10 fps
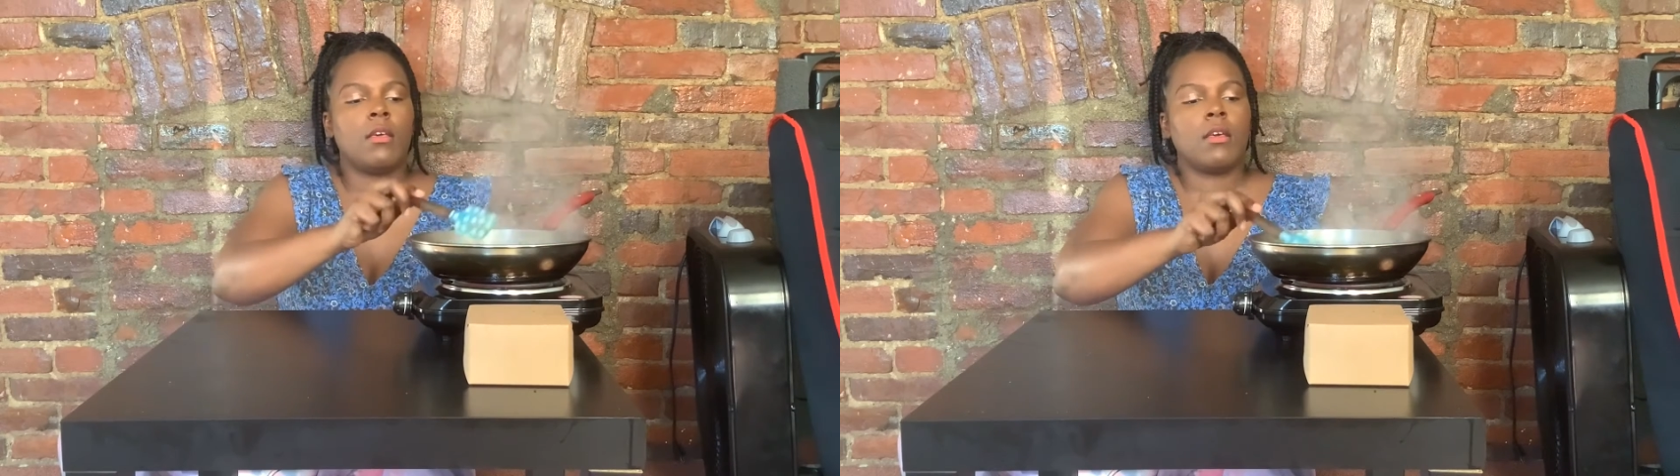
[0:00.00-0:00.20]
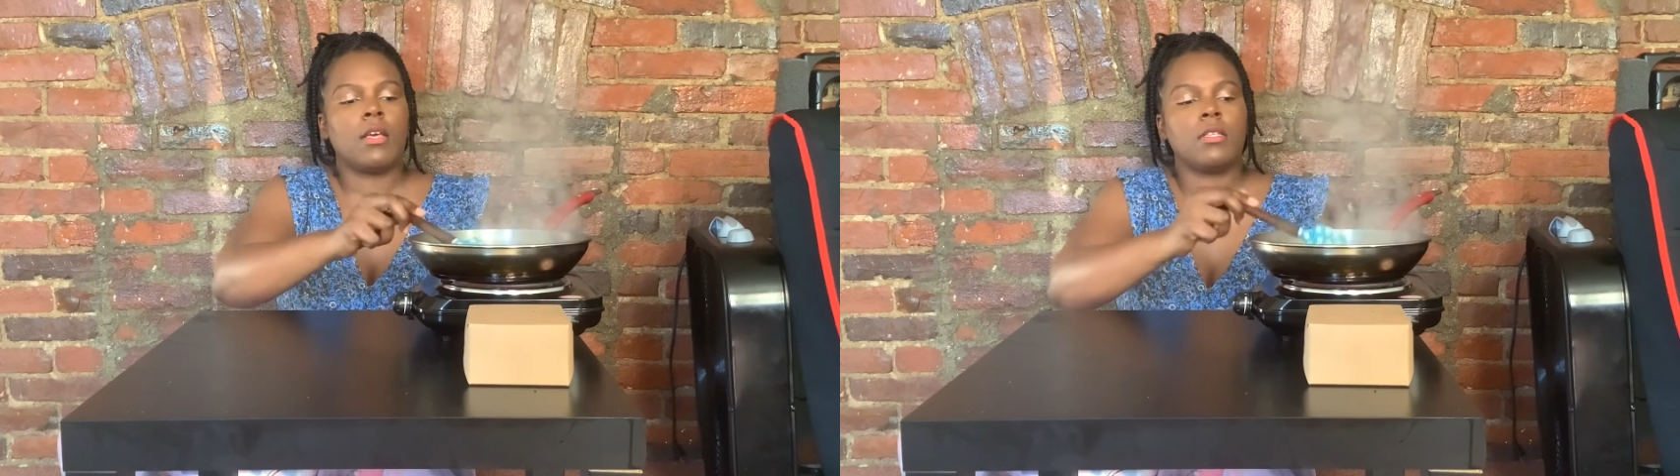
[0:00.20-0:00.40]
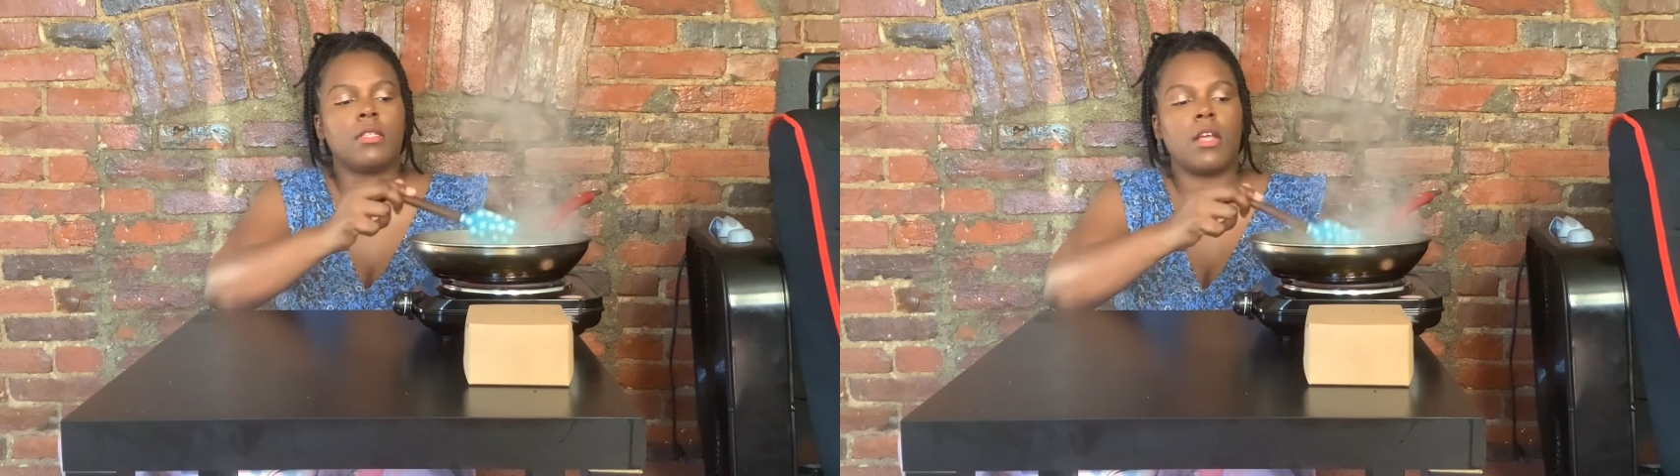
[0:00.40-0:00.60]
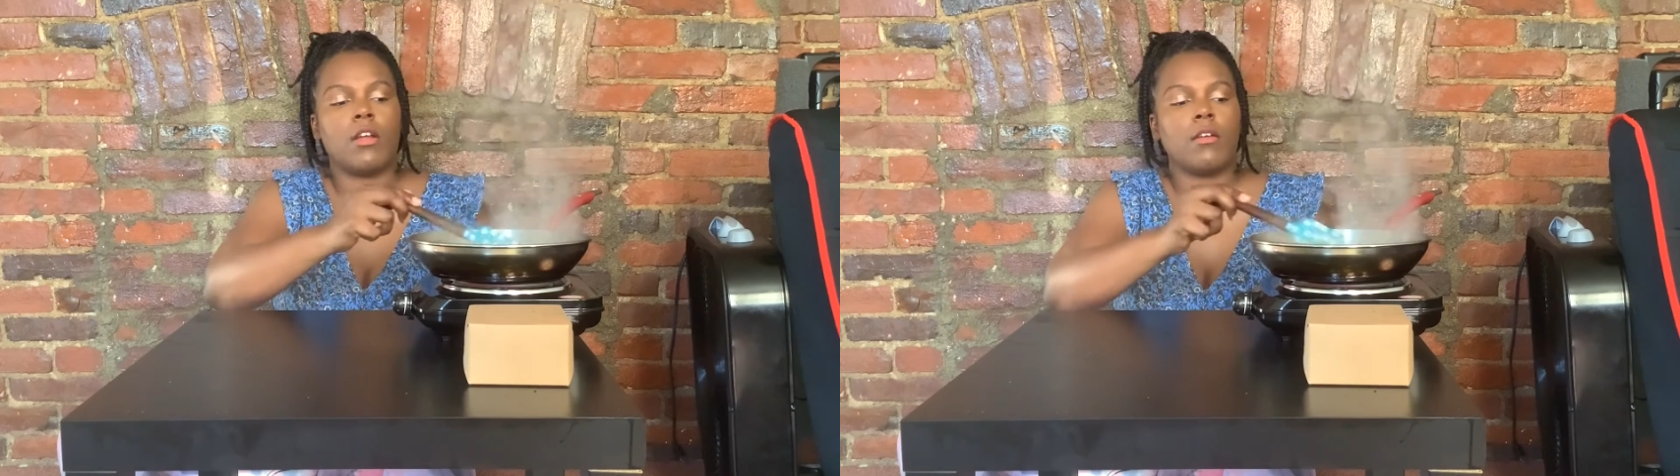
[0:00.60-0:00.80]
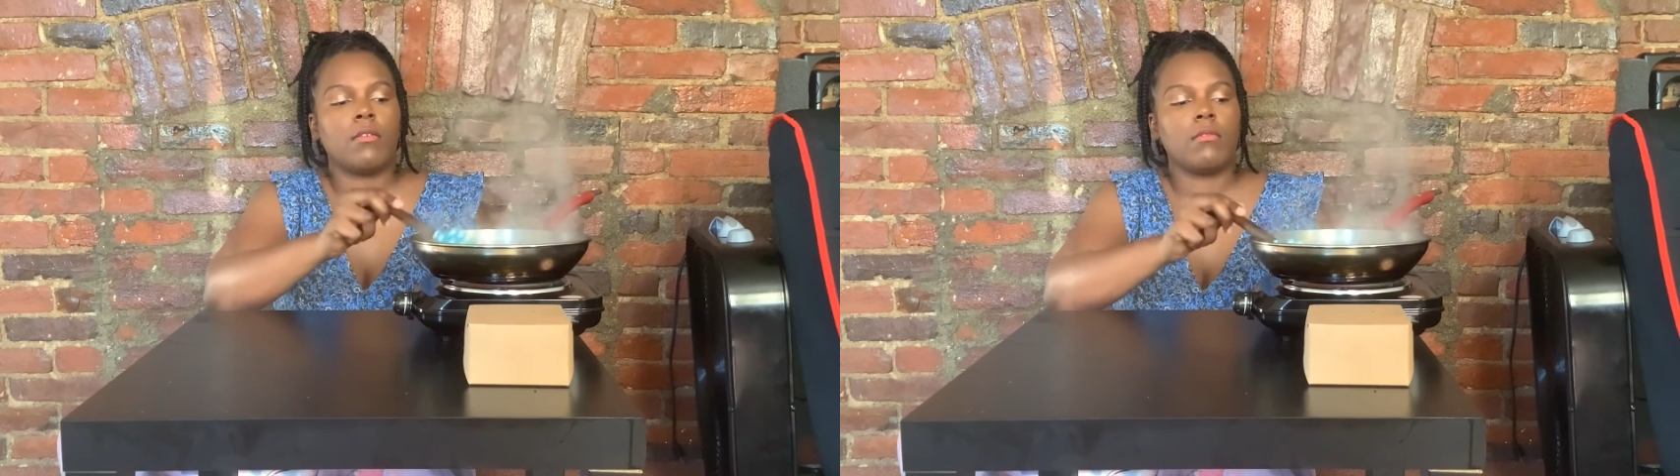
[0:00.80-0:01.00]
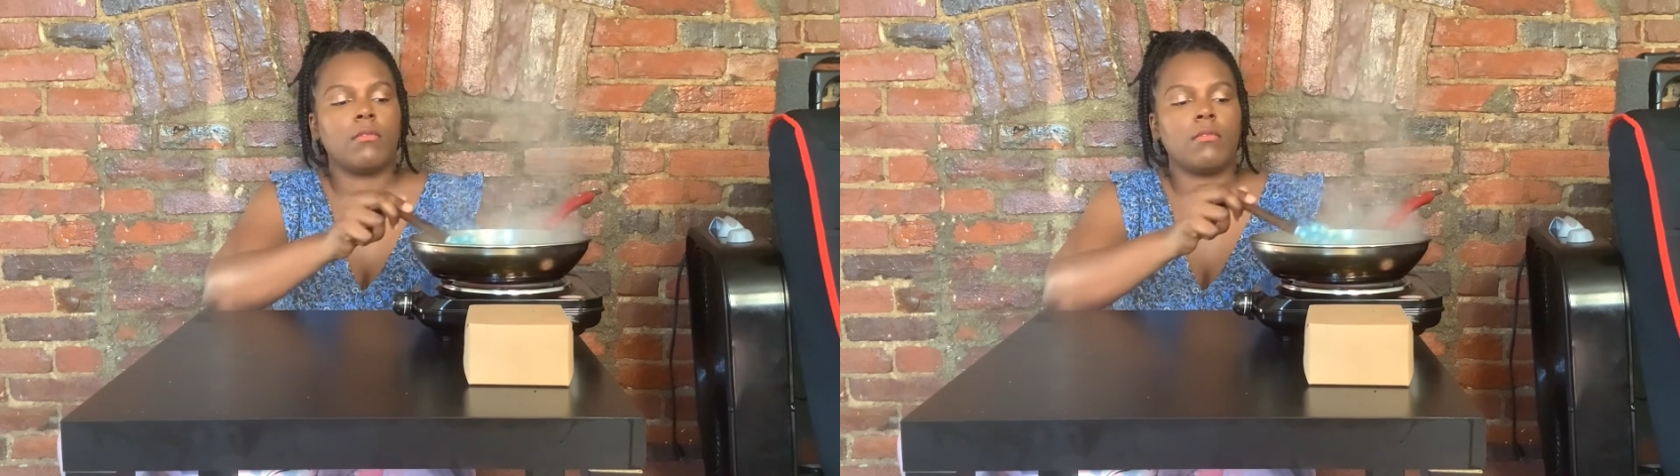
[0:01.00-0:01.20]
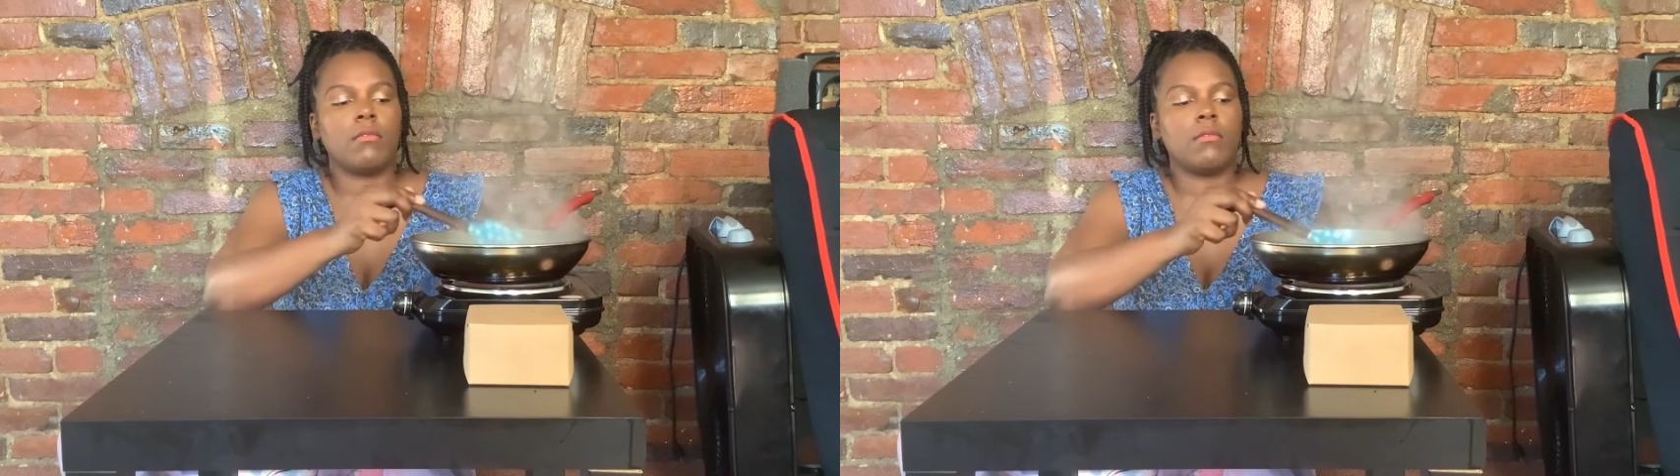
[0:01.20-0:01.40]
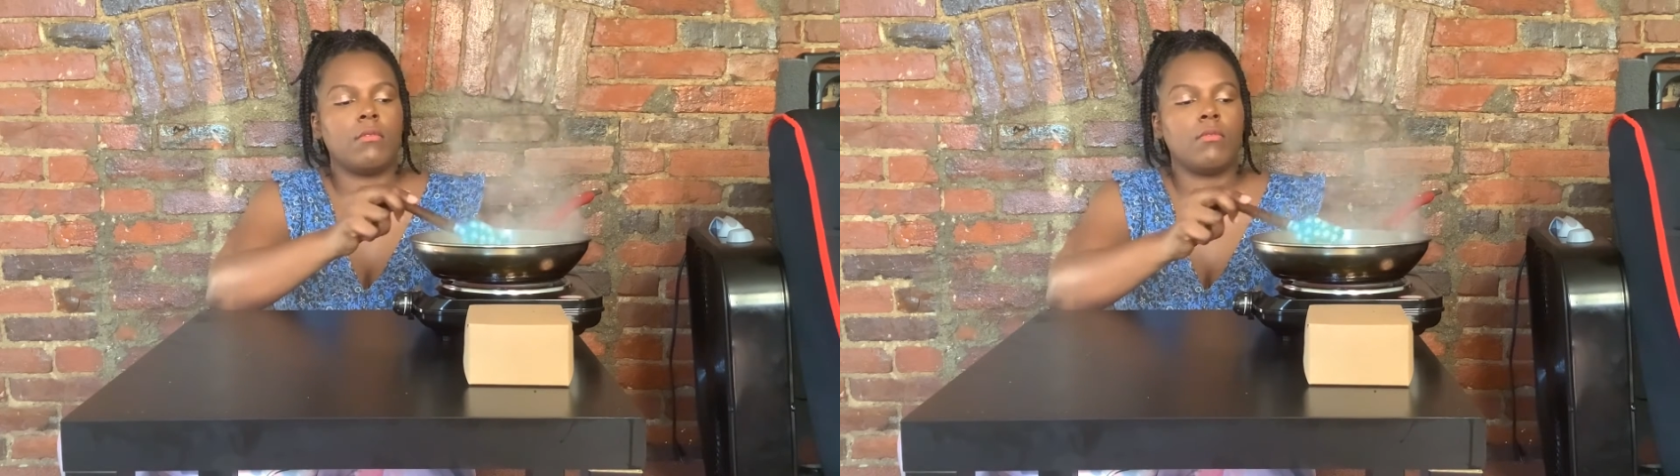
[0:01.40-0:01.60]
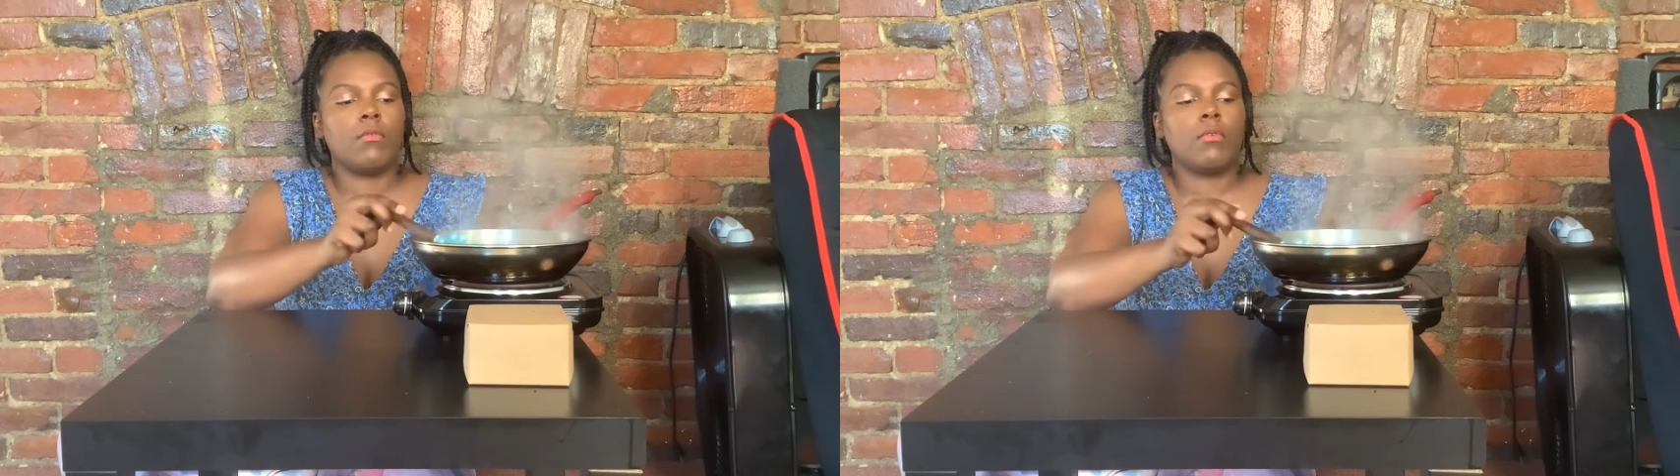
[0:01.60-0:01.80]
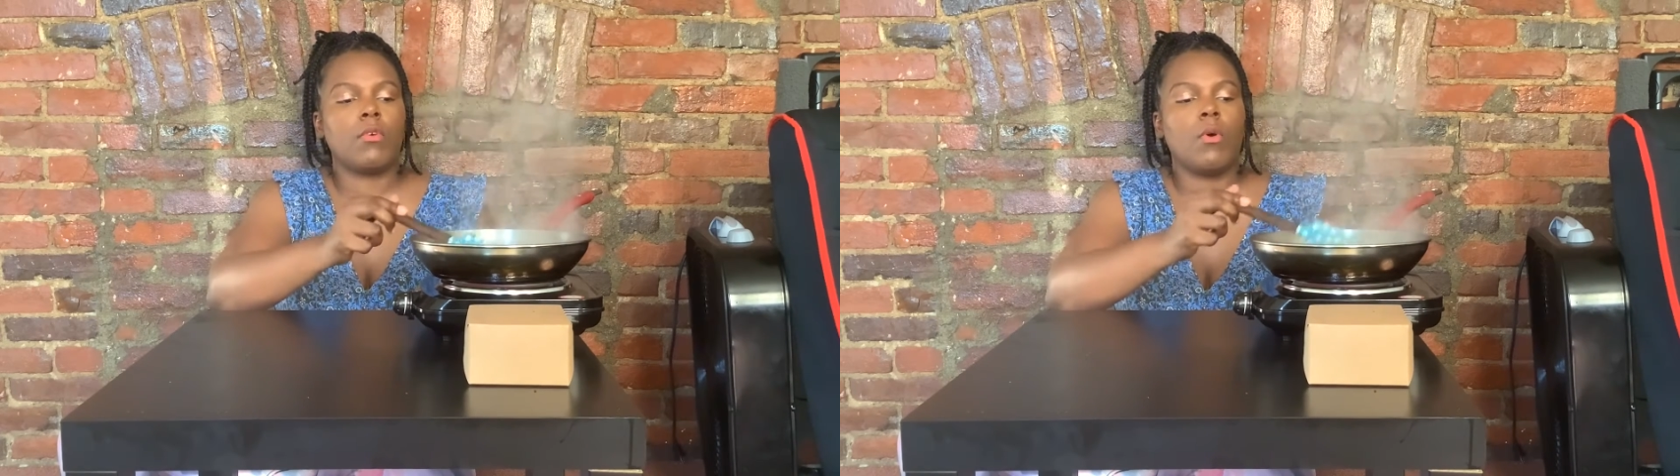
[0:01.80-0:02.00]
because they're
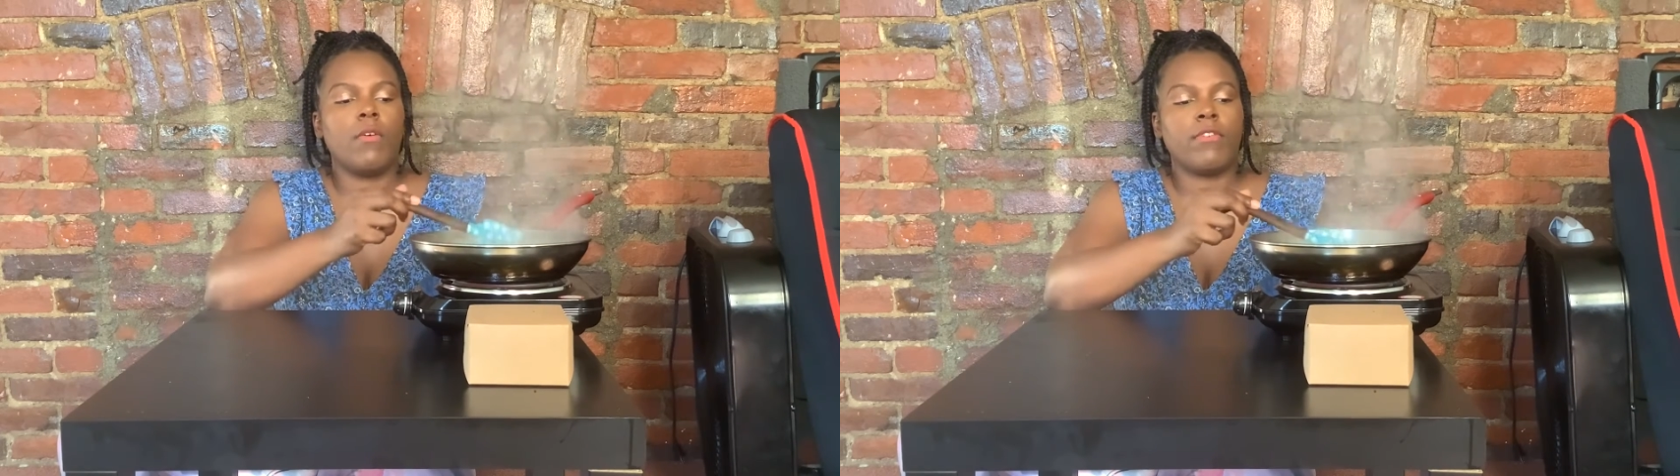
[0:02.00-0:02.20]
going